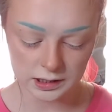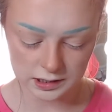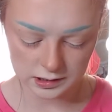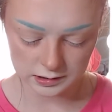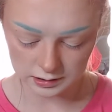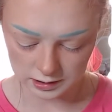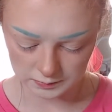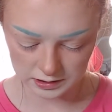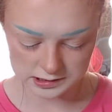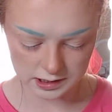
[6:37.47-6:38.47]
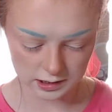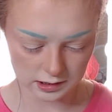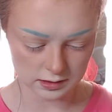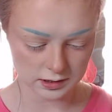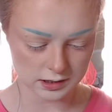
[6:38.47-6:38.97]
and I'm gonna take
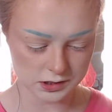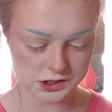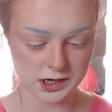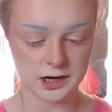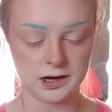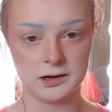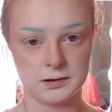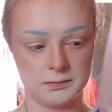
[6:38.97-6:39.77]
the shade